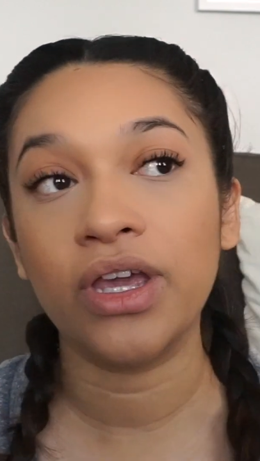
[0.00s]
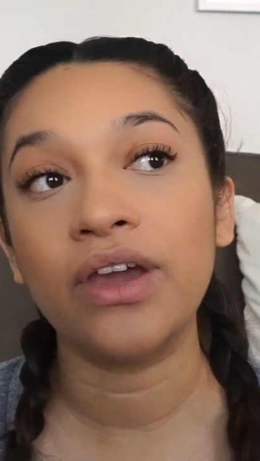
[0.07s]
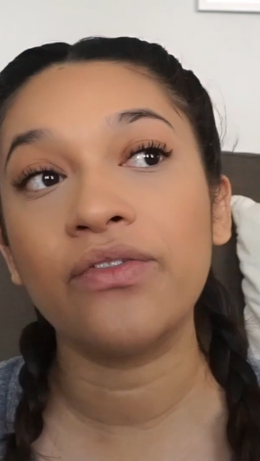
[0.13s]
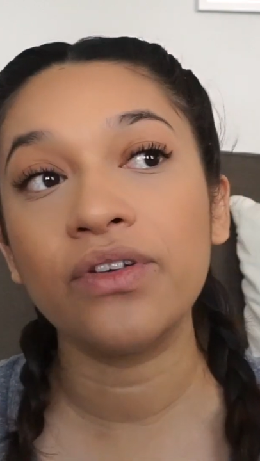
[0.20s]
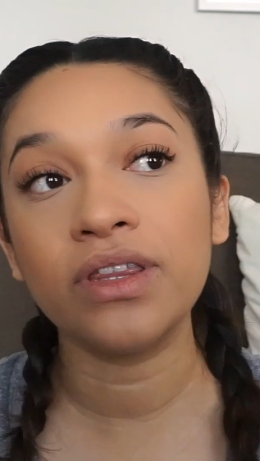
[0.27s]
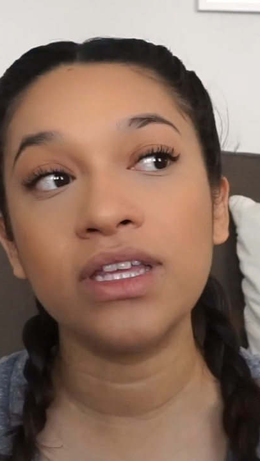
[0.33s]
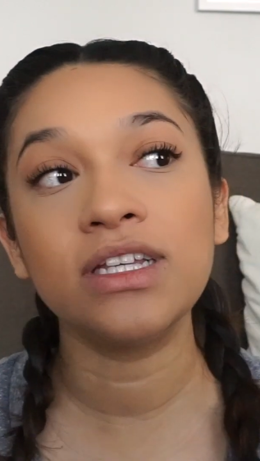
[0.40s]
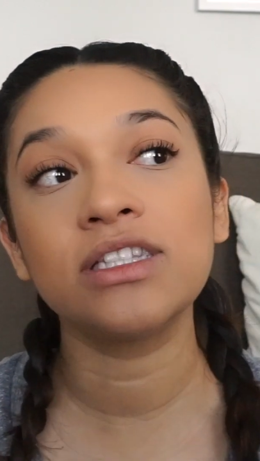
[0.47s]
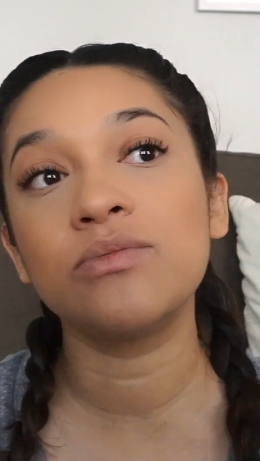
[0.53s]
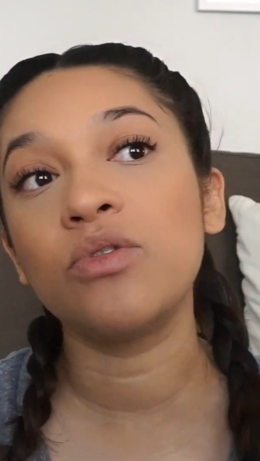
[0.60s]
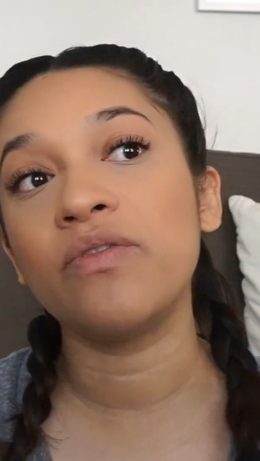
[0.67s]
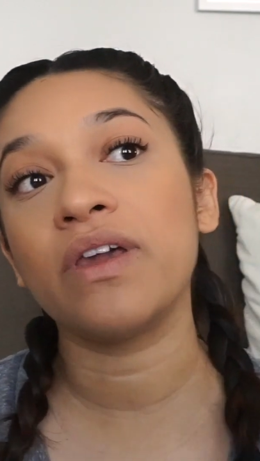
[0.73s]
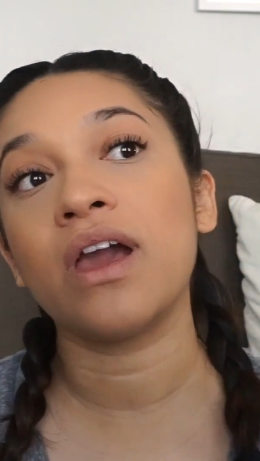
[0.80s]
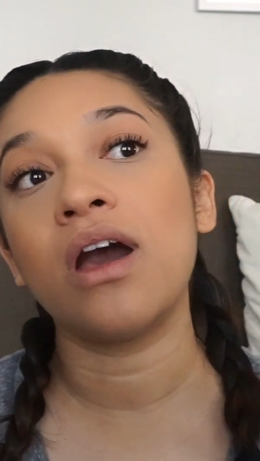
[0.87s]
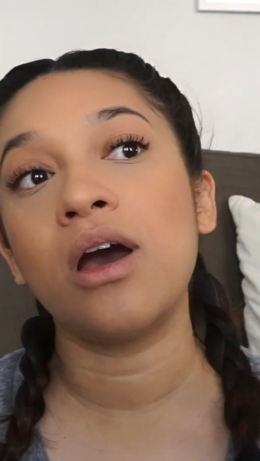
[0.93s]
Everything's
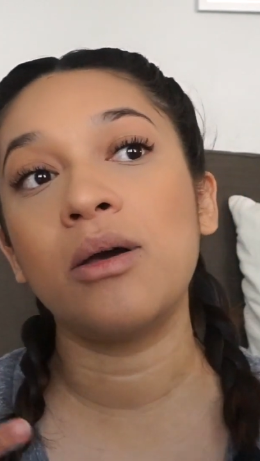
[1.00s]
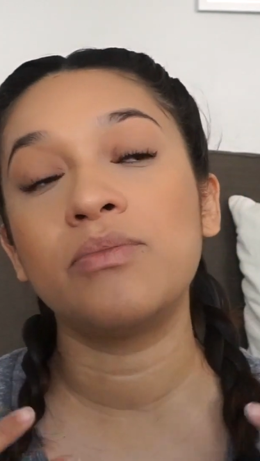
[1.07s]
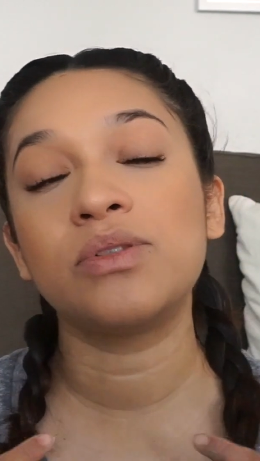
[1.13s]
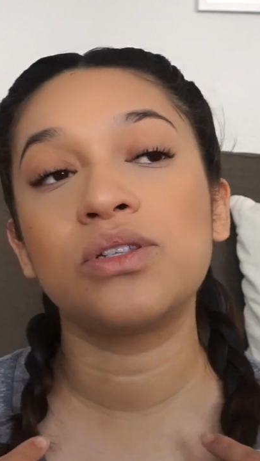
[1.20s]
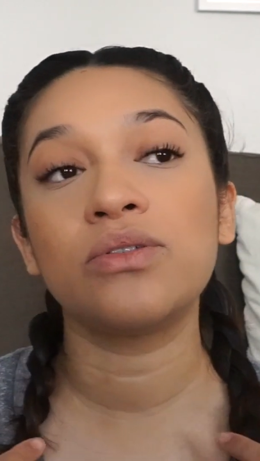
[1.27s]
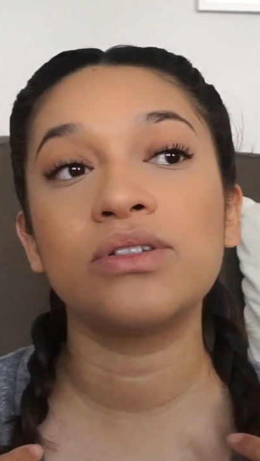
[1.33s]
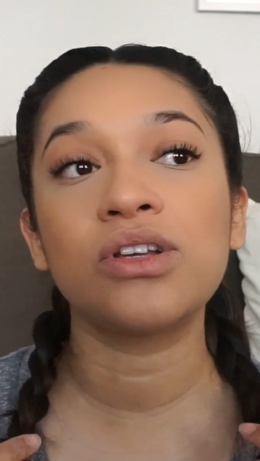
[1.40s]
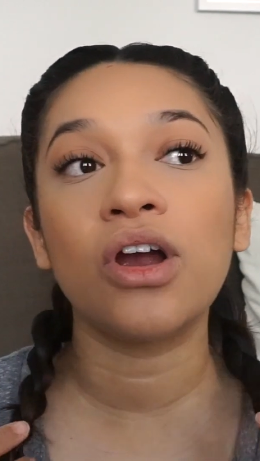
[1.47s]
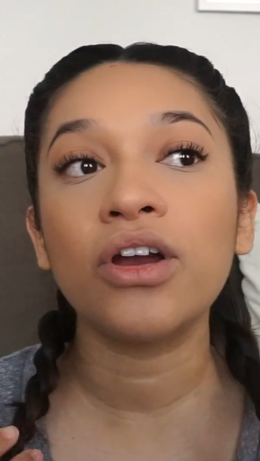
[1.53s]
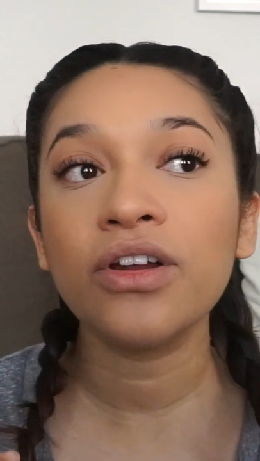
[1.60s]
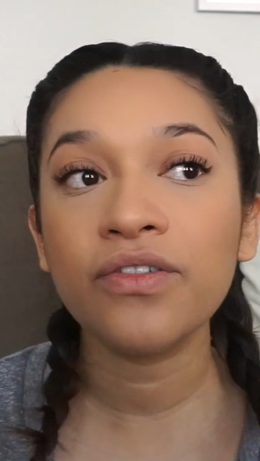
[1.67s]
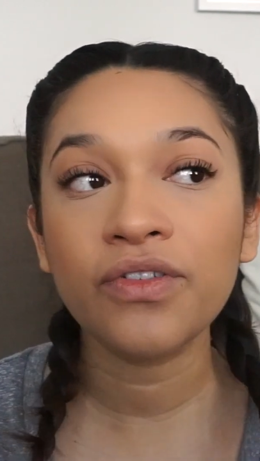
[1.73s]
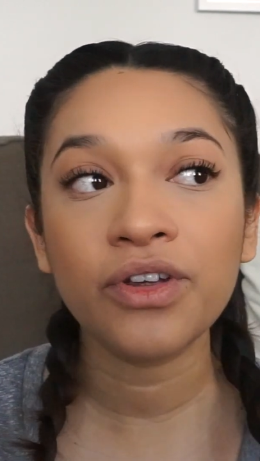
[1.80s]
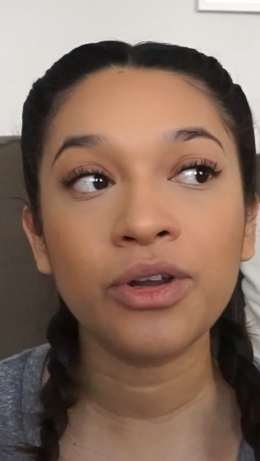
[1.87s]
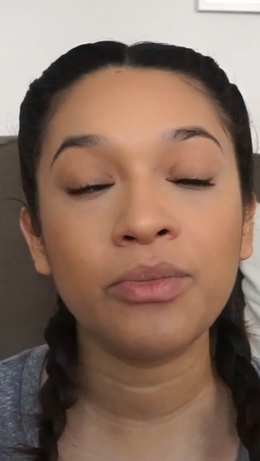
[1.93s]
moving up, so it's harder
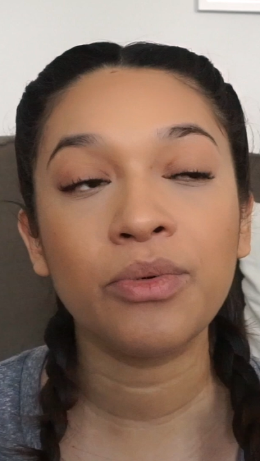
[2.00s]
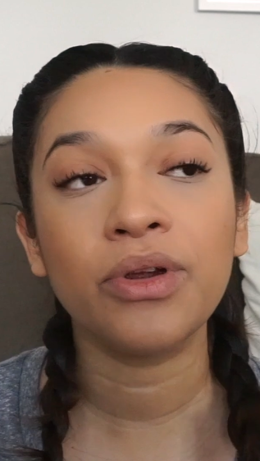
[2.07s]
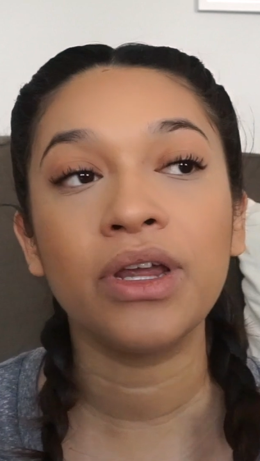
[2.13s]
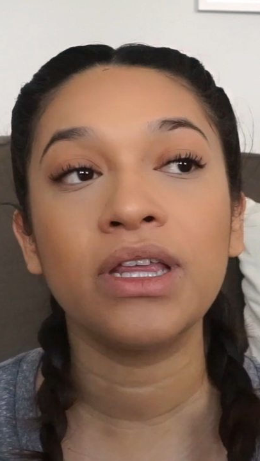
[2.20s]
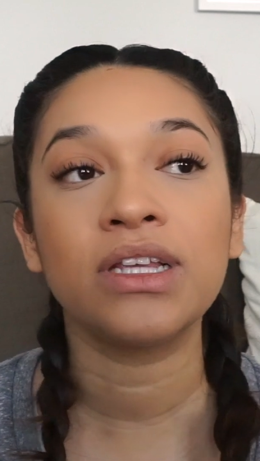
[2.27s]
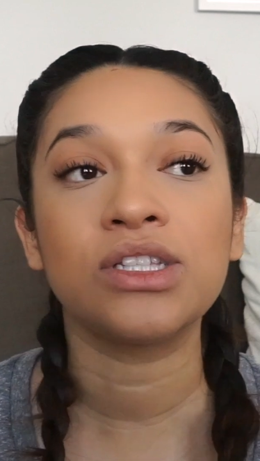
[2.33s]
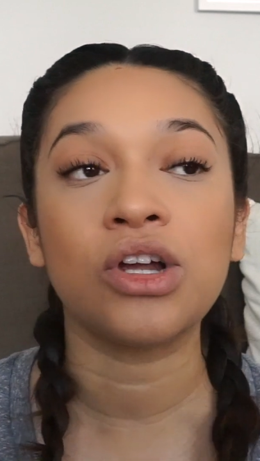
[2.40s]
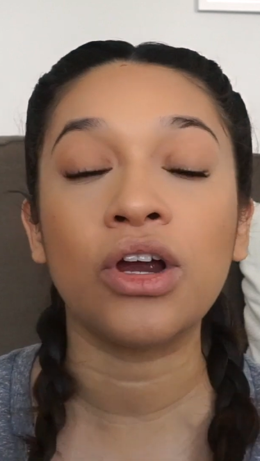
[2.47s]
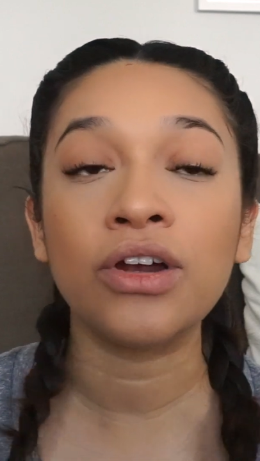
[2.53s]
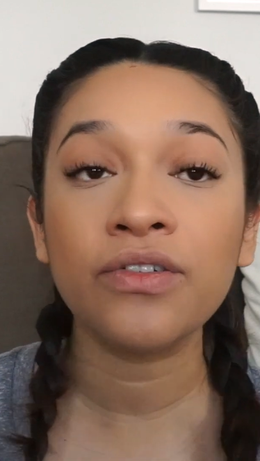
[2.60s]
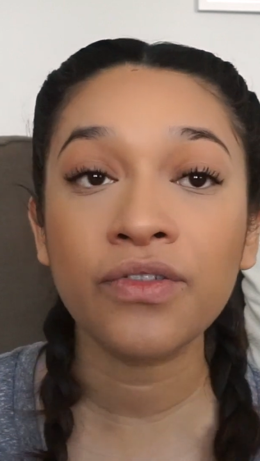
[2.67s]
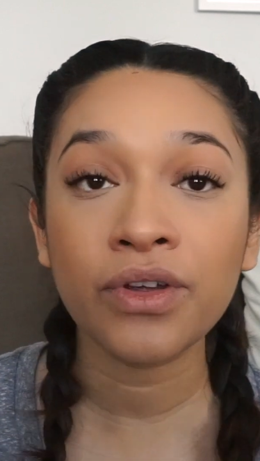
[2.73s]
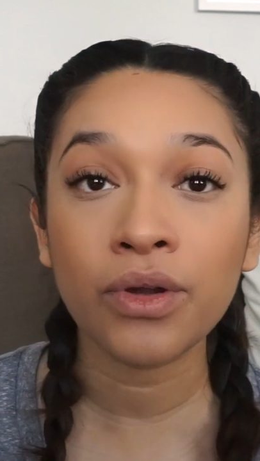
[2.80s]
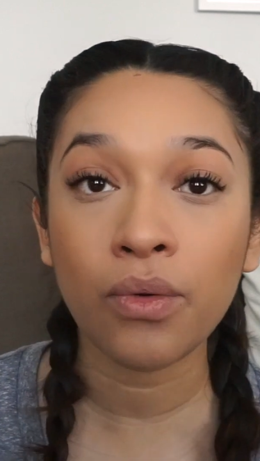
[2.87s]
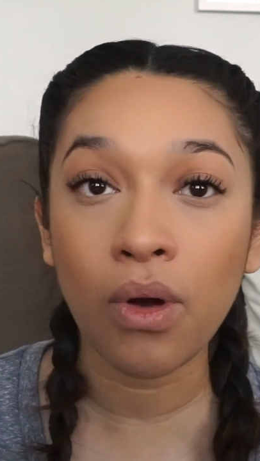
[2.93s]
for you to breathe. It's harder
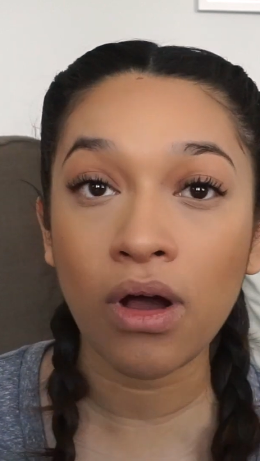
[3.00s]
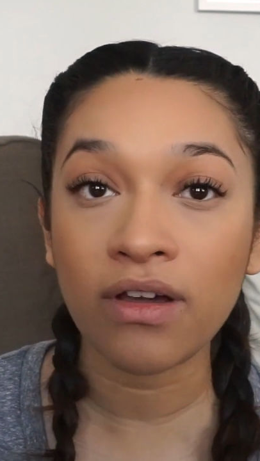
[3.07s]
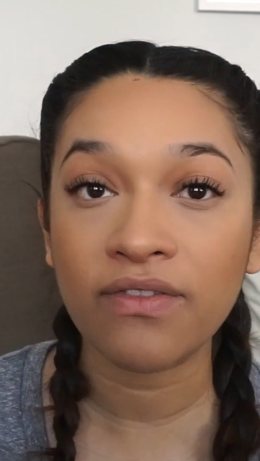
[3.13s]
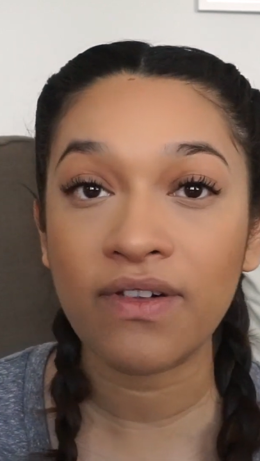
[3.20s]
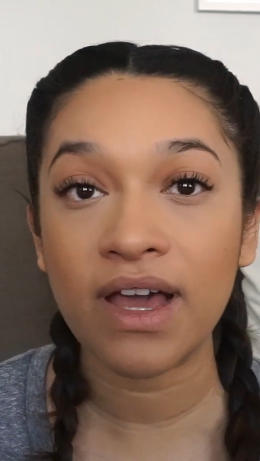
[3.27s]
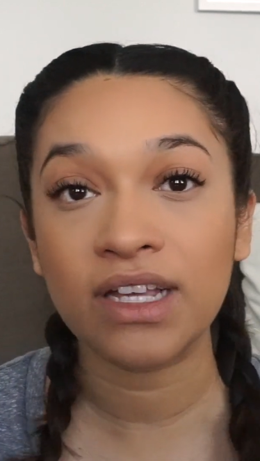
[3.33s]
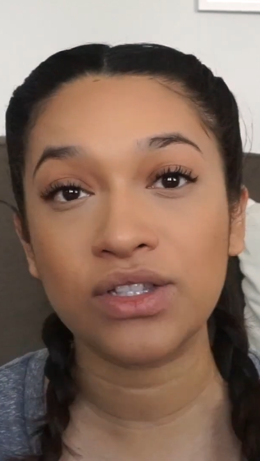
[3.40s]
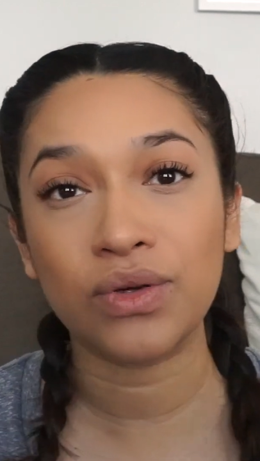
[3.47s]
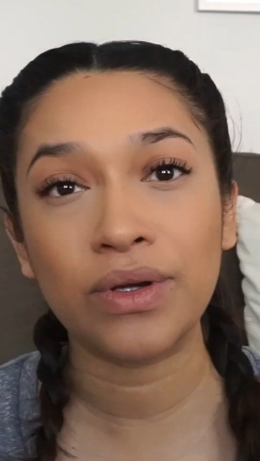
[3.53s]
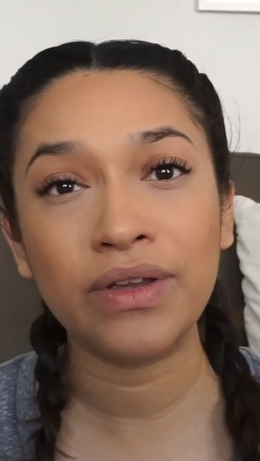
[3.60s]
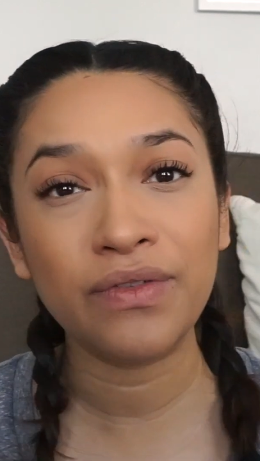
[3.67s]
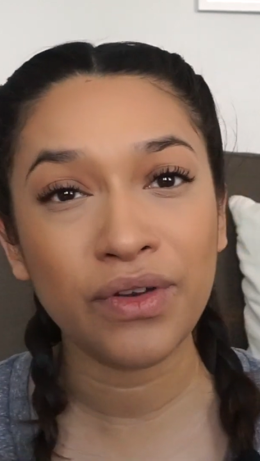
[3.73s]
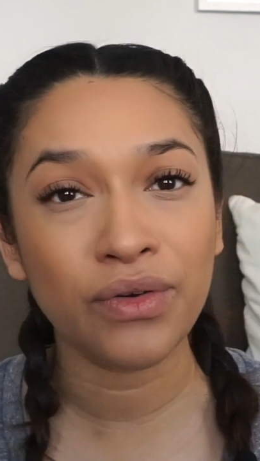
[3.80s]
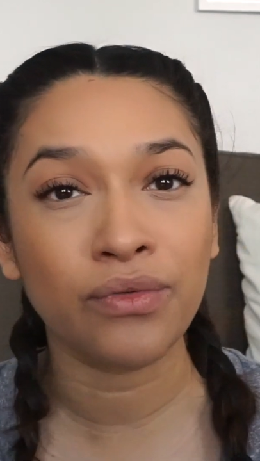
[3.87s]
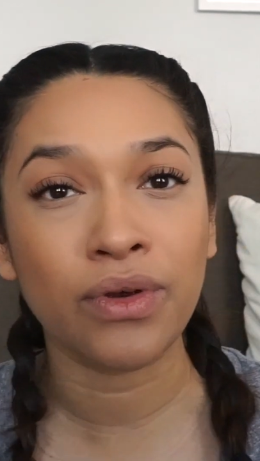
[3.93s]
for you to walk fast or
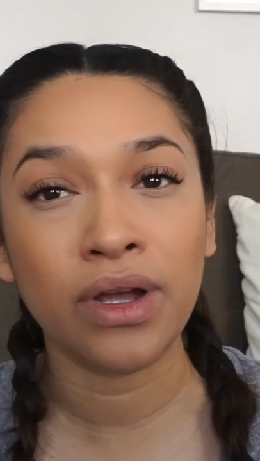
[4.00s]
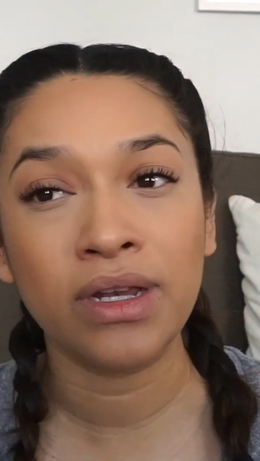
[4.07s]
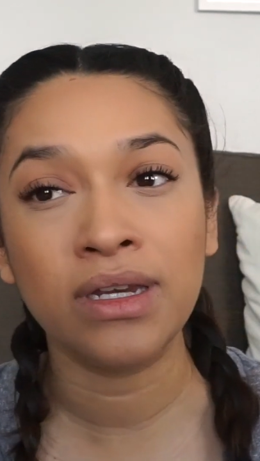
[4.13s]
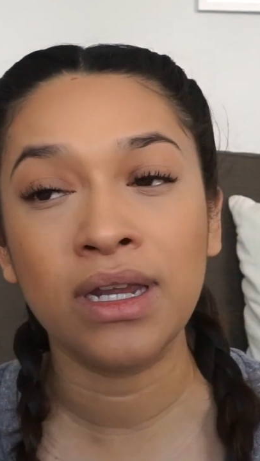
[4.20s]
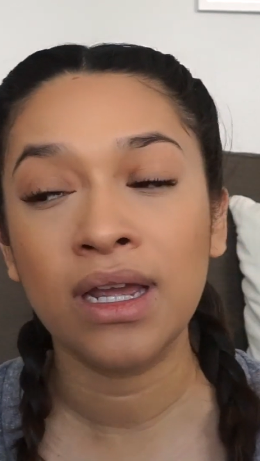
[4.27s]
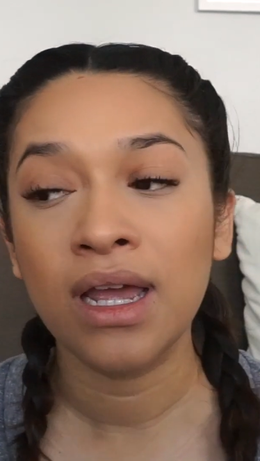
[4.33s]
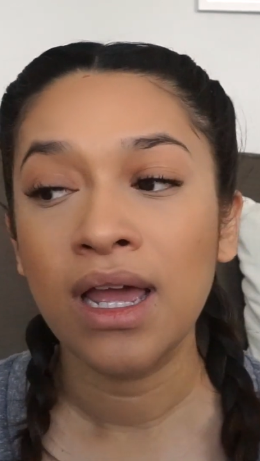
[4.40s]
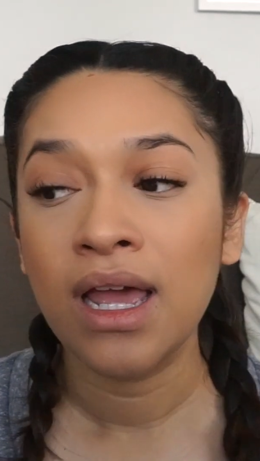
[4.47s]
even run.